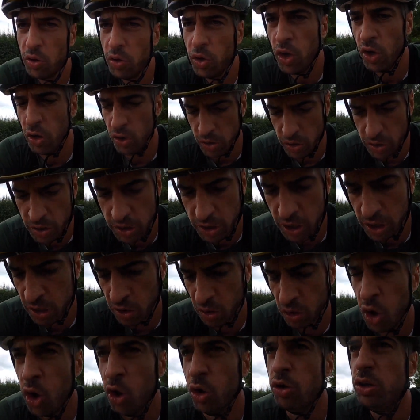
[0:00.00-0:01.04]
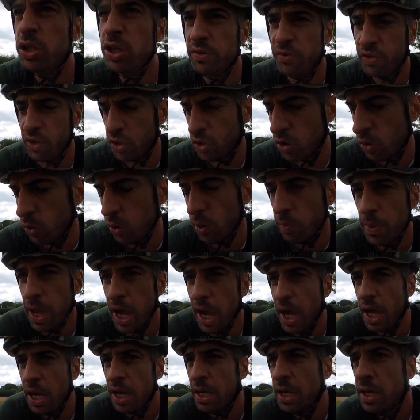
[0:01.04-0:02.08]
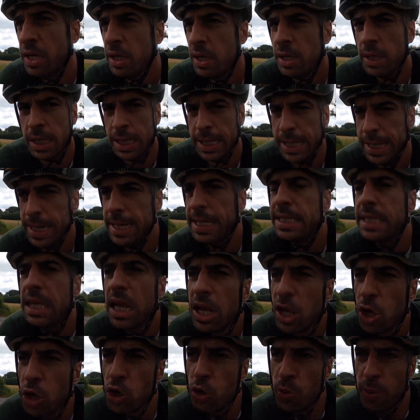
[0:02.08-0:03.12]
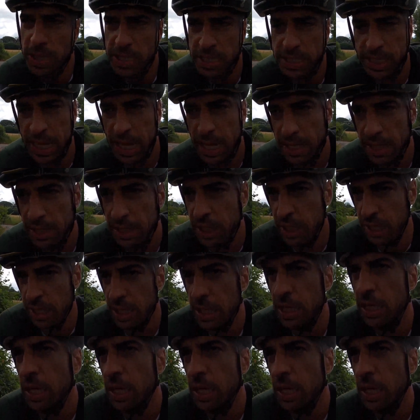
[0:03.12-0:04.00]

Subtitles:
on the hoods, if you can call them that, it's a little bit sketchy,